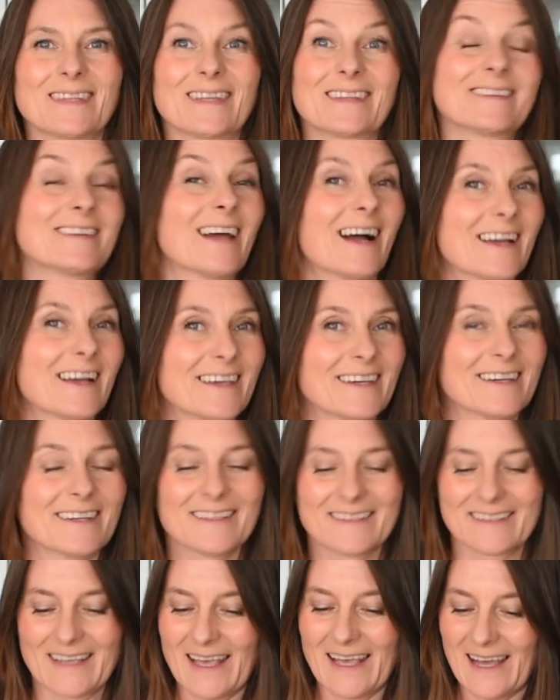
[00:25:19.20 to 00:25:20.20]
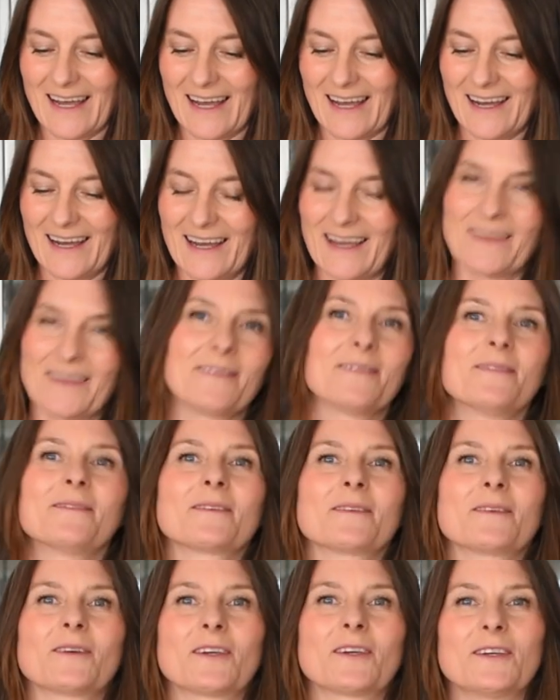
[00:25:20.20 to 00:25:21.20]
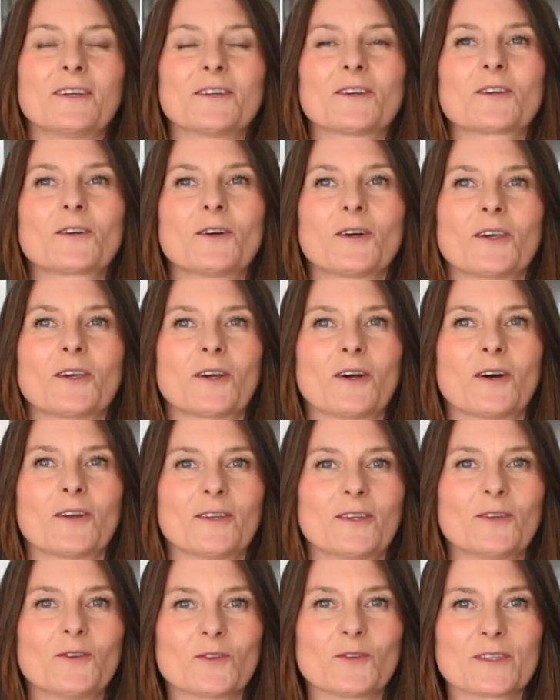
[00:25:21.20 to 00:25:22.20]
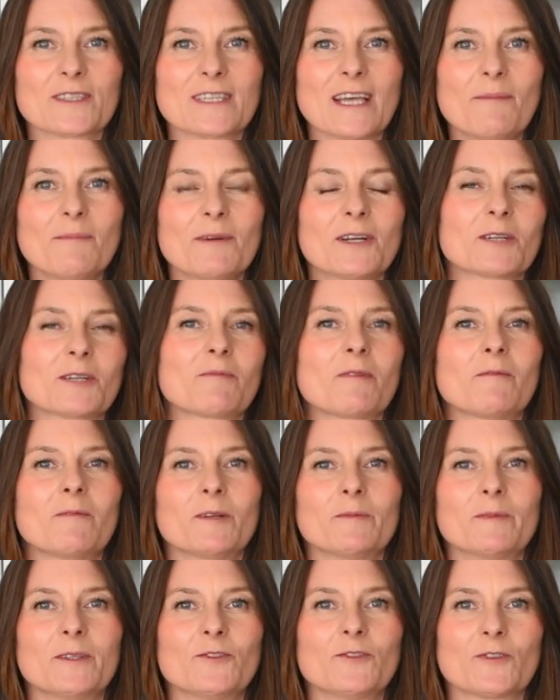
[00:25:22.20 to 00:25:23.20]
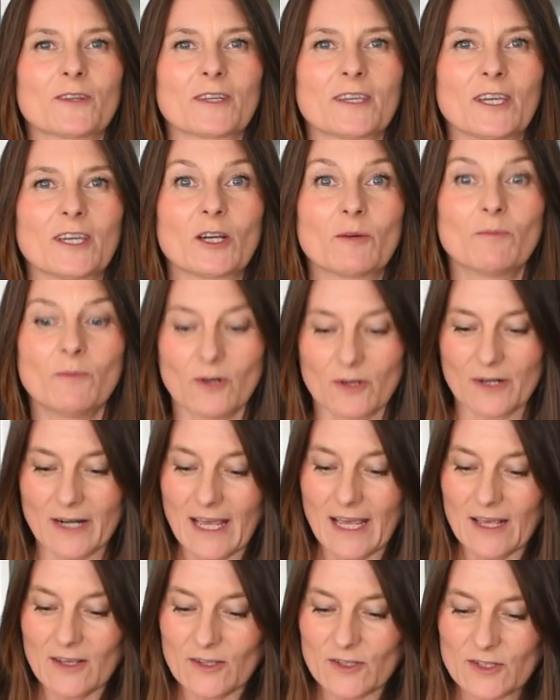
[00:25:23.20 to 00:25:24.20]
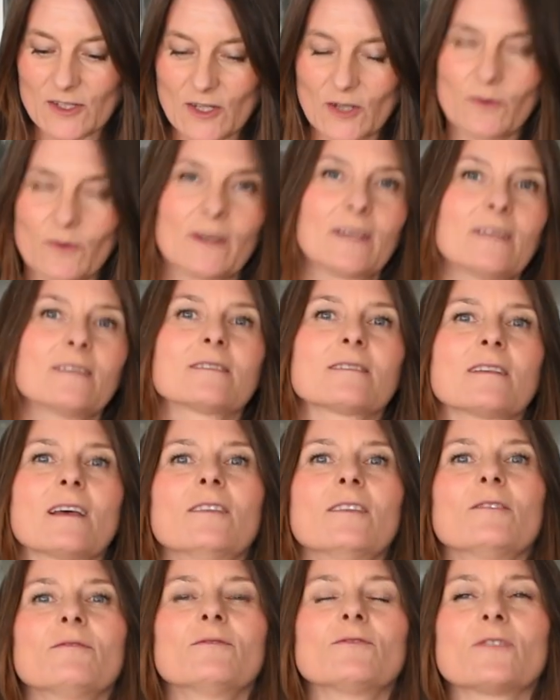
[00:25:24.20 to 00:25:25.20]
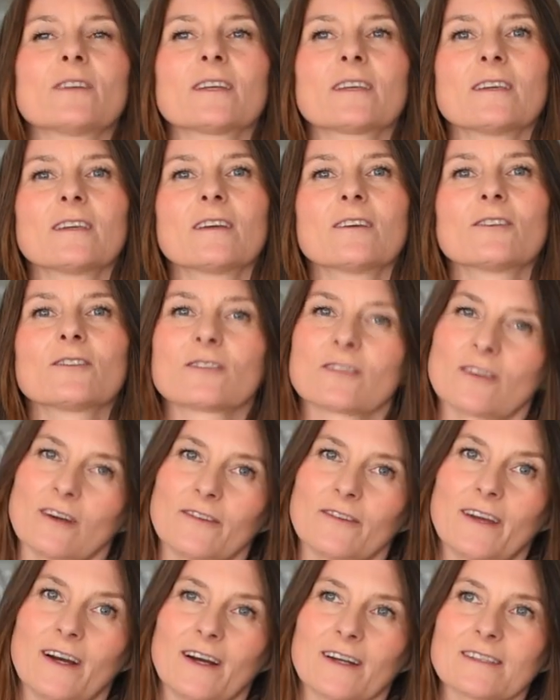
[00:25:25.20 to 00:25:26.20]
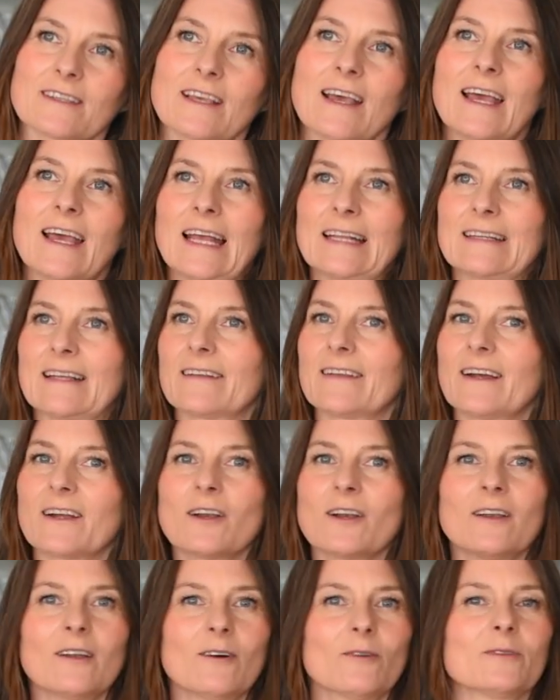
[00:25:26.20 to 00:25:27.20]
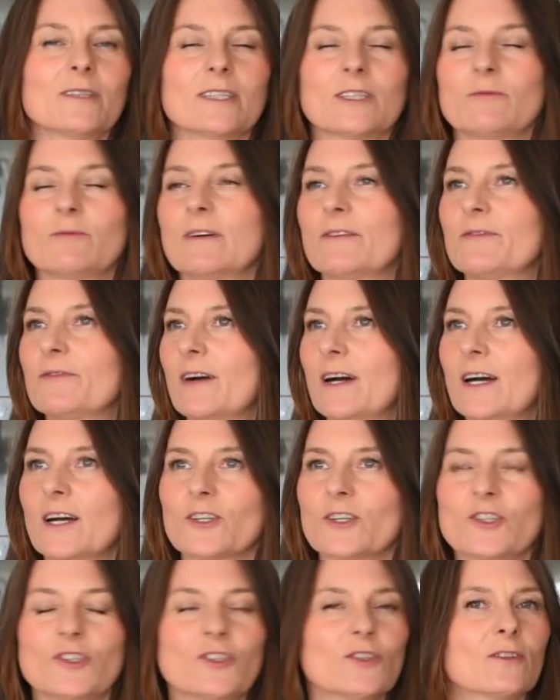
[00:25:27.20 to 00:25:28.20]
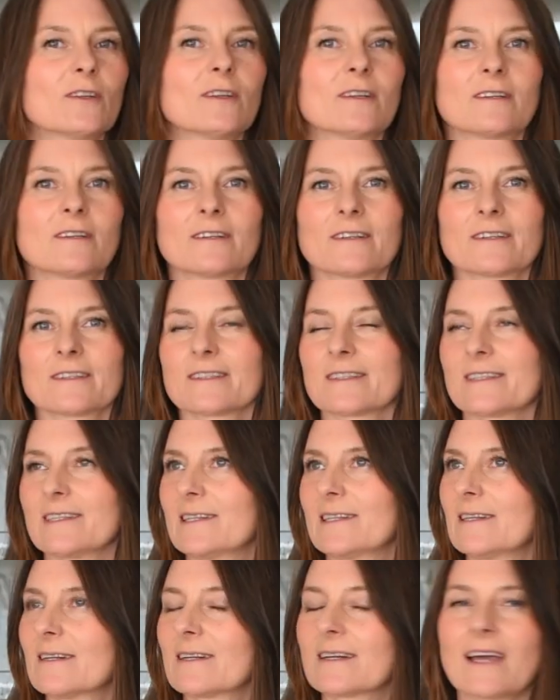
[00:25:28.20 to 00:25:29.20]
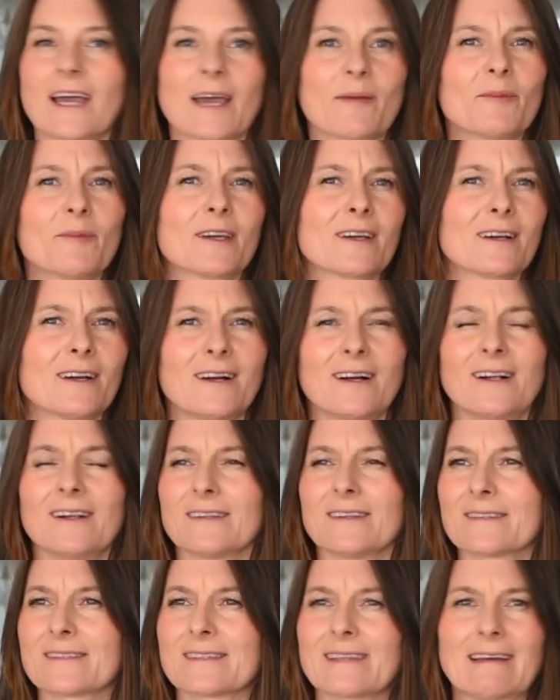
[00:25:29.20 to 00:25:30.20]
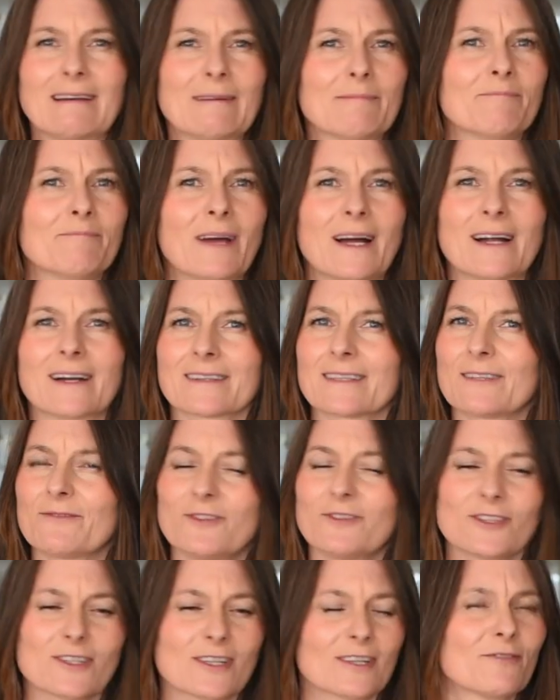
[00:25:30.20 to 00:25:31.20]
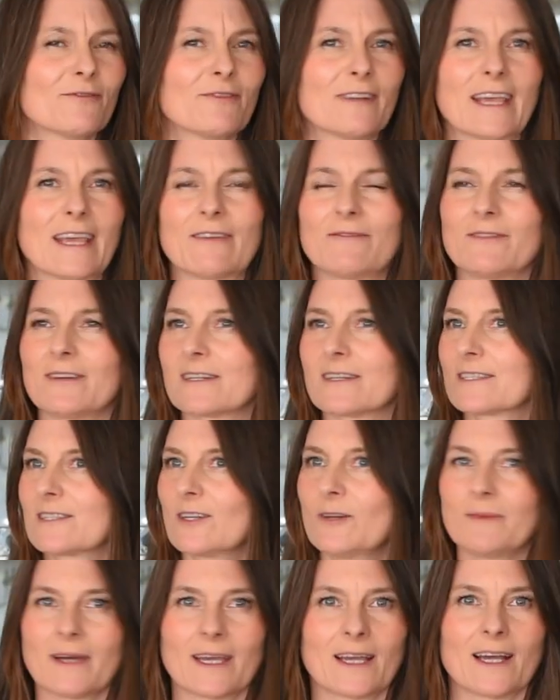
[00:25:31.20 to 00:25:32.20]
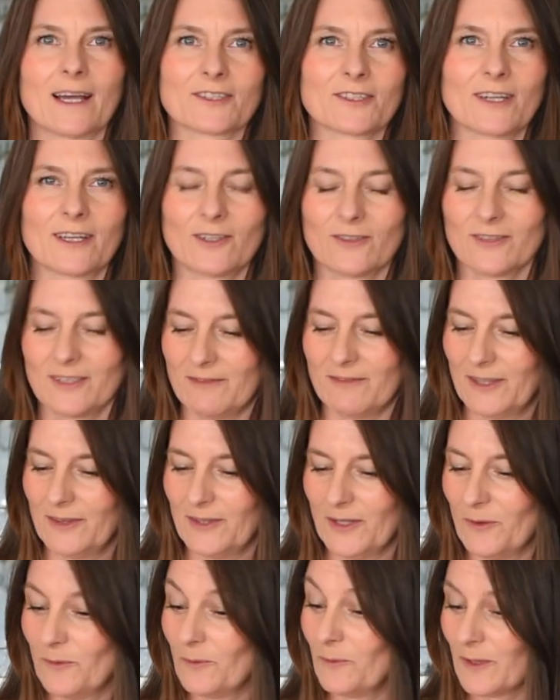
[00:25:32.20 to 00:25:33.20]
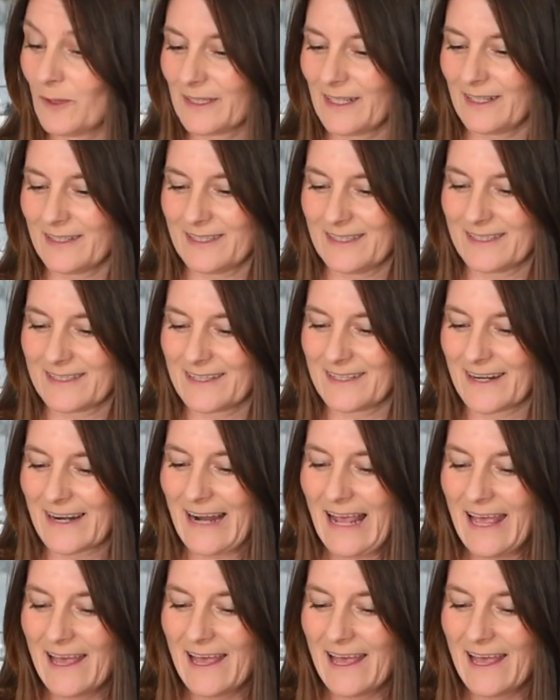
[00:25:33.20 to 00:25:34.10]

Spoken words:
diet. And here, going on into summer, we will be drinking more. So instead of drinking sodas that are loaded with sugars, chemicals, artificial flavors, oh my gosh, I don't even know what else is there,